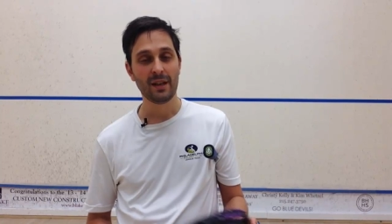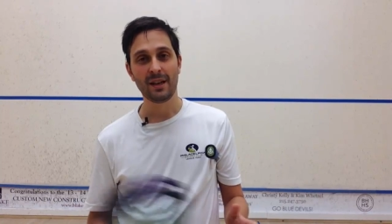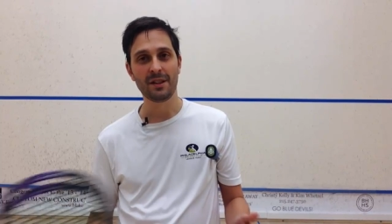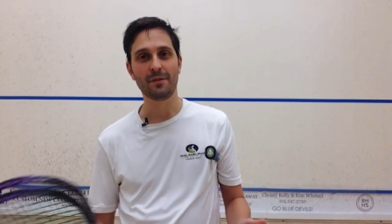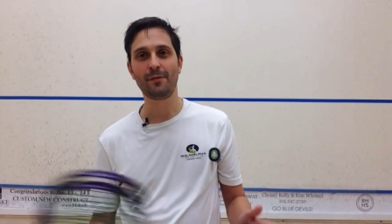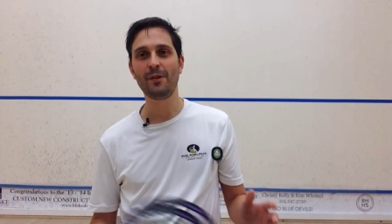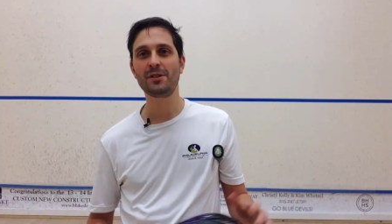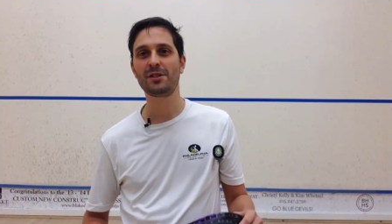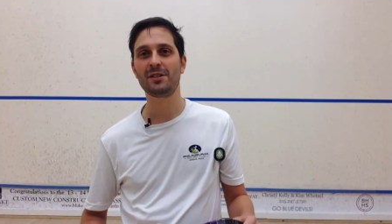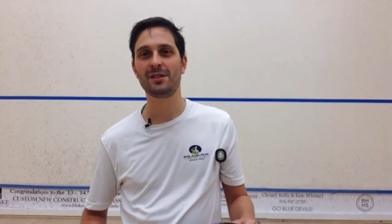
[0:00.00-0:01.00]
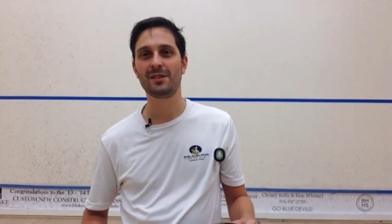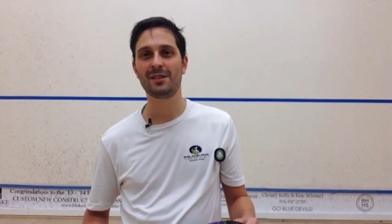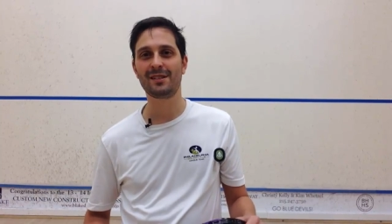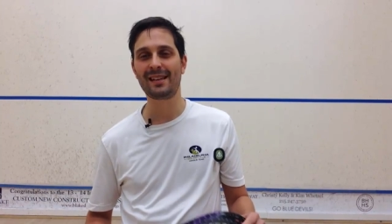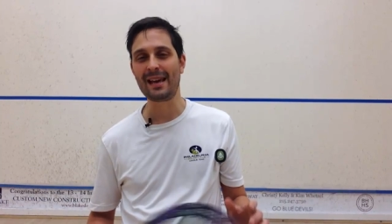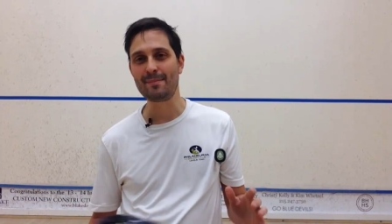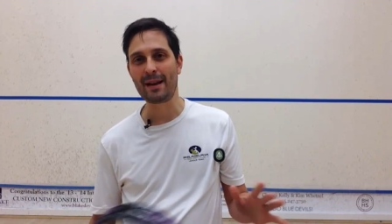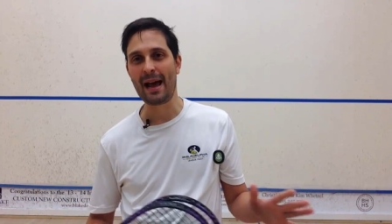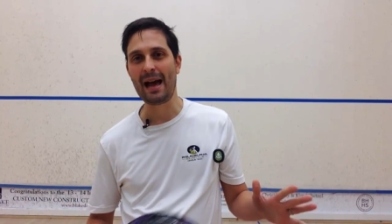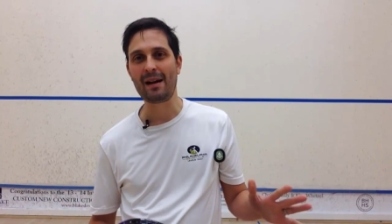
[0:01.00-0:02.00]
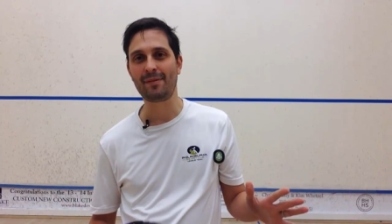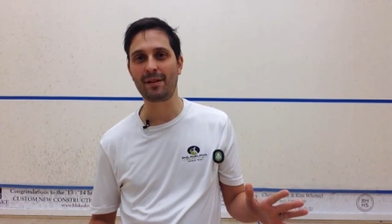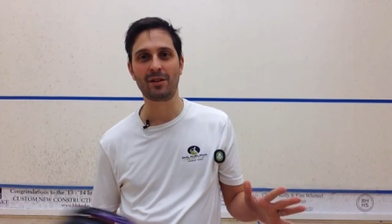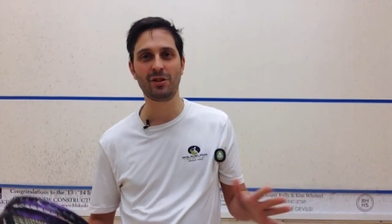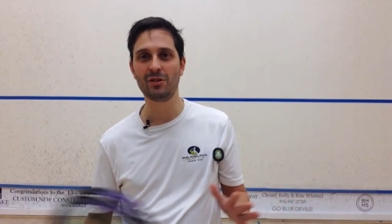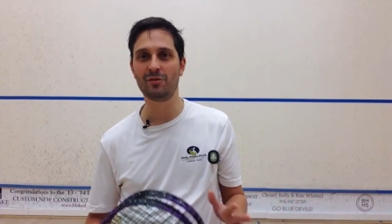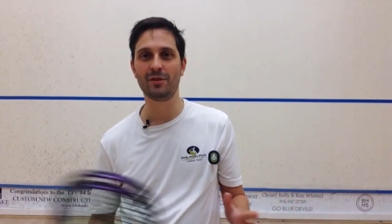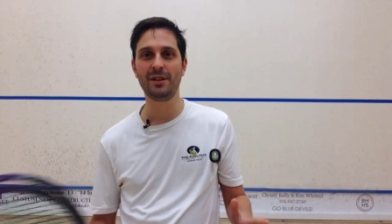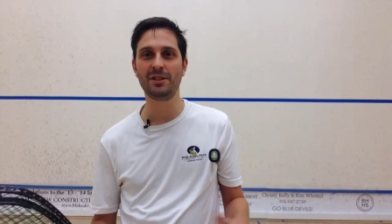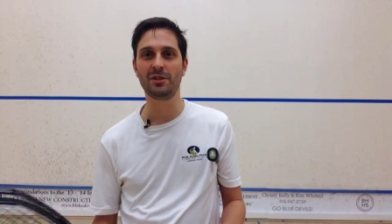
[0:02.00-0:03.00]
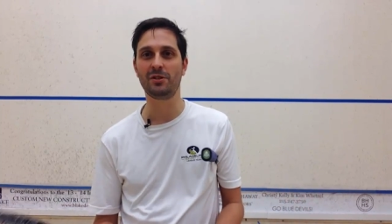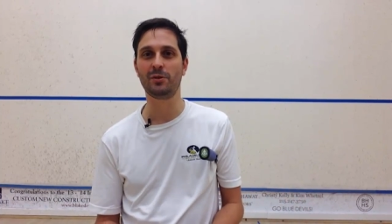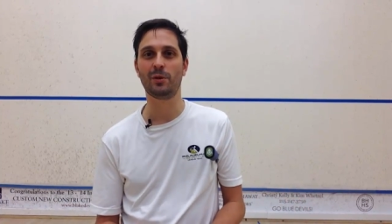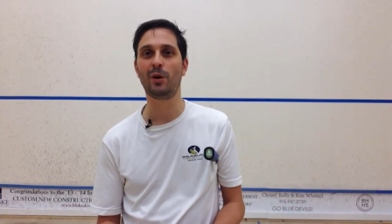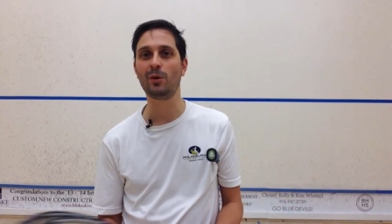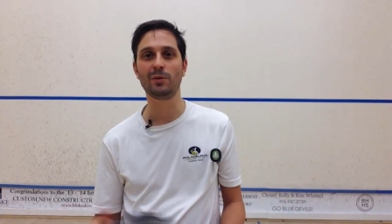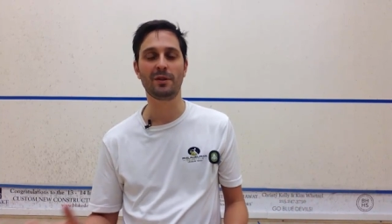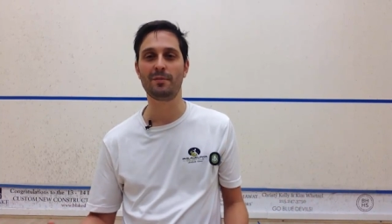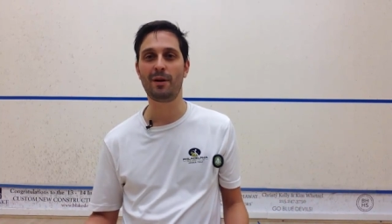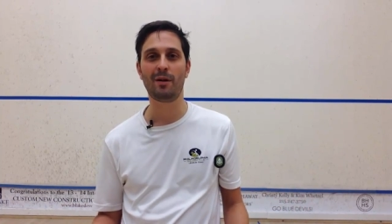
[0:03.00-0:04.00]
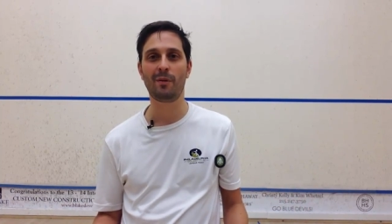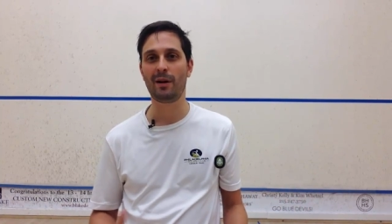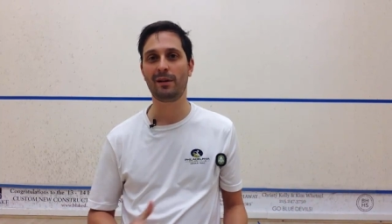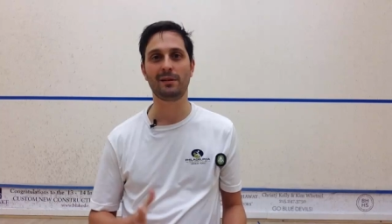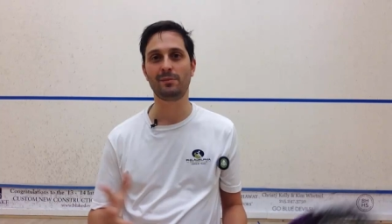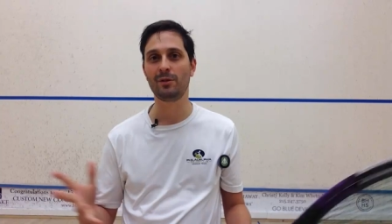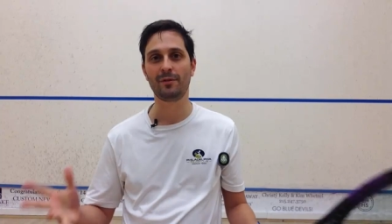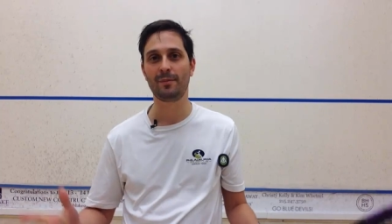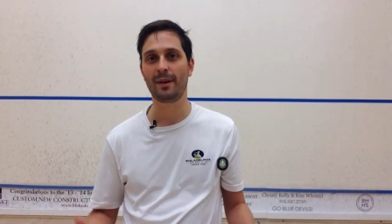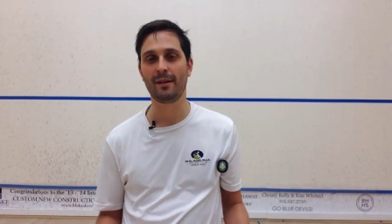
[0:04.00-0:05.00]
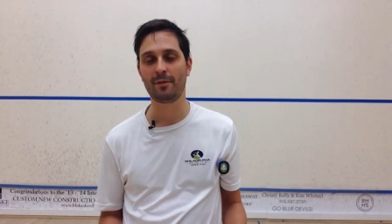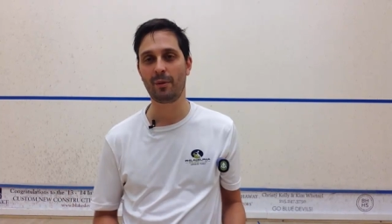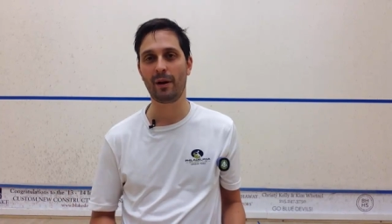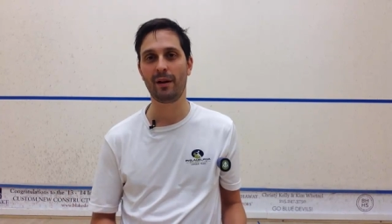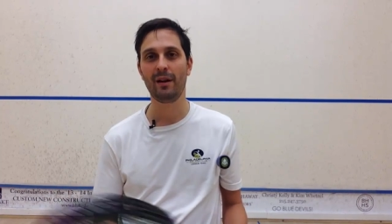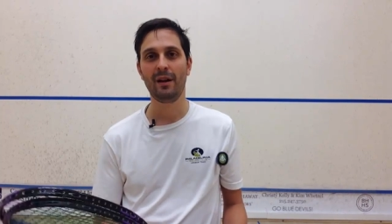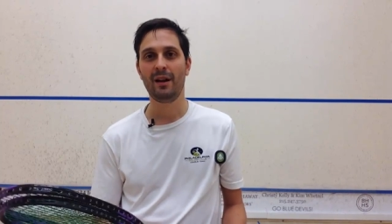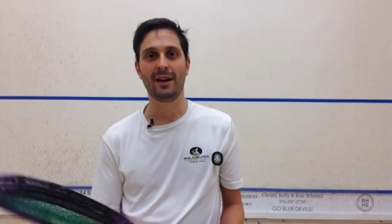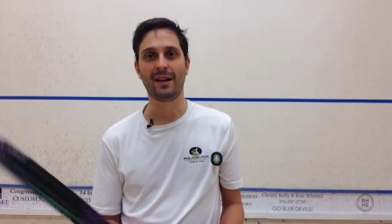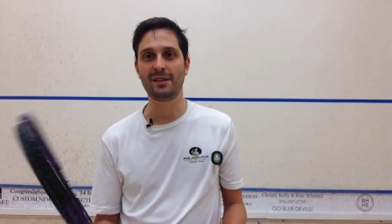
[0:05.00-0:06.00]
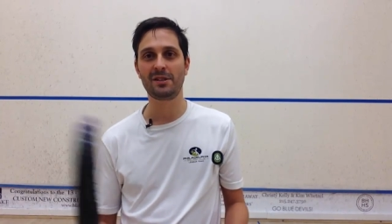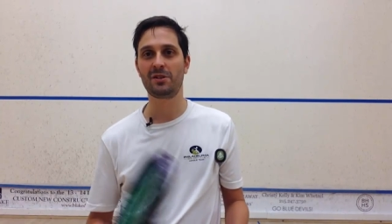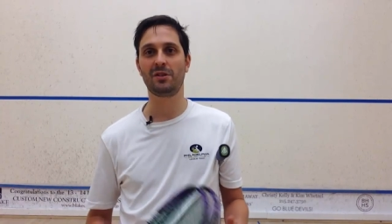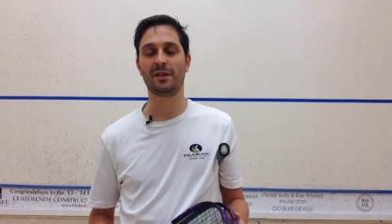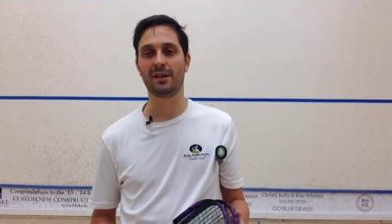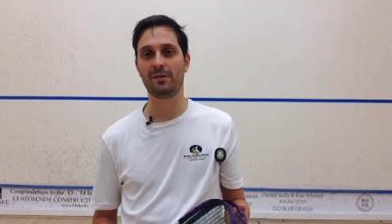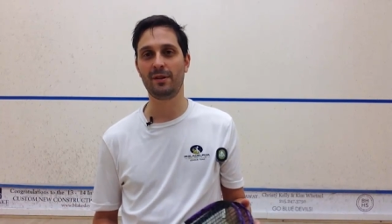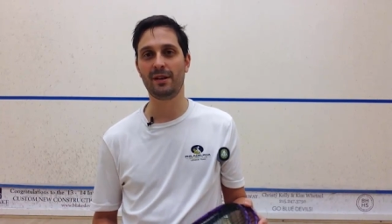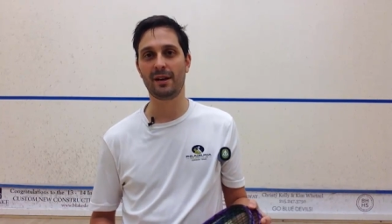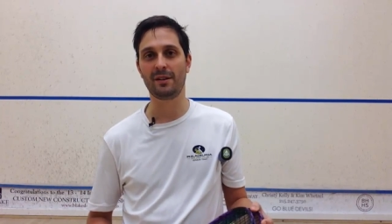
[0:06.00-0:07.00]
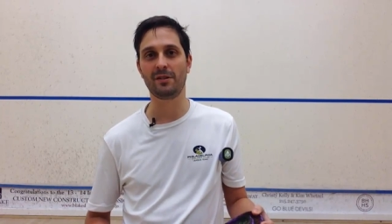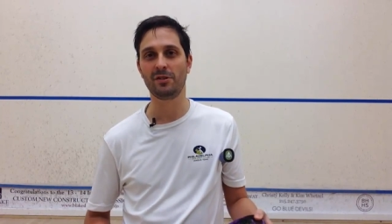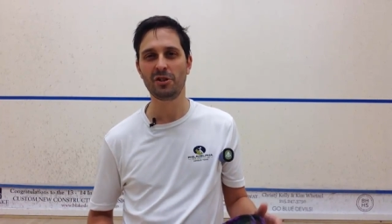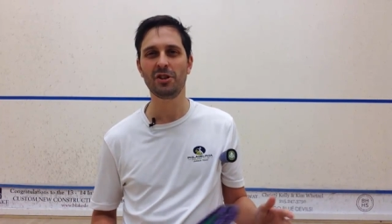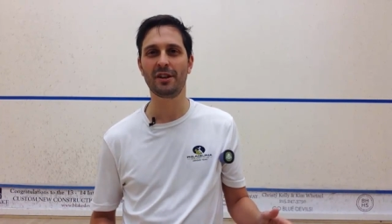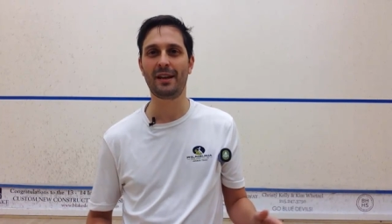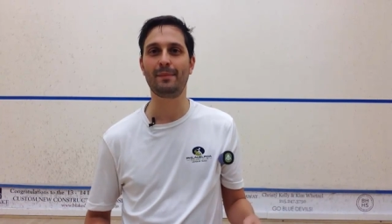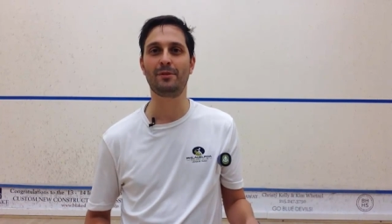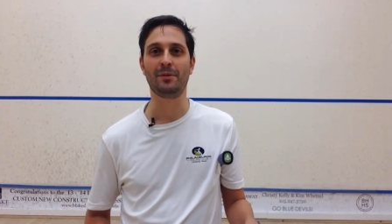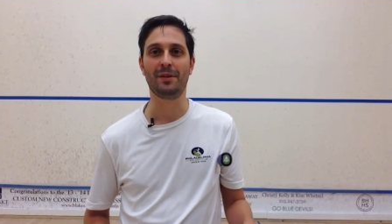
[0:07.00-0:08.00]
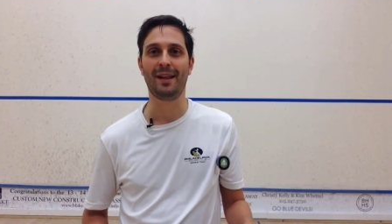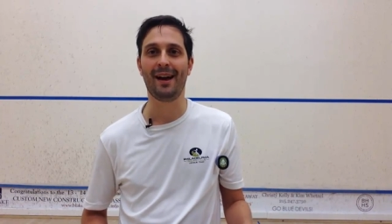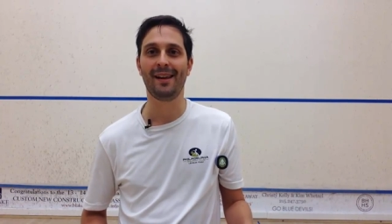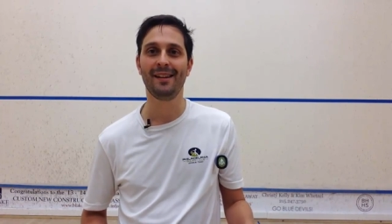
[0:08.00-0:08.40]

in the first game and a half, I couldn't read you. You were holding the ball well and moving me everywhere, and I just couldn't get a read on you. You should have kept doing that.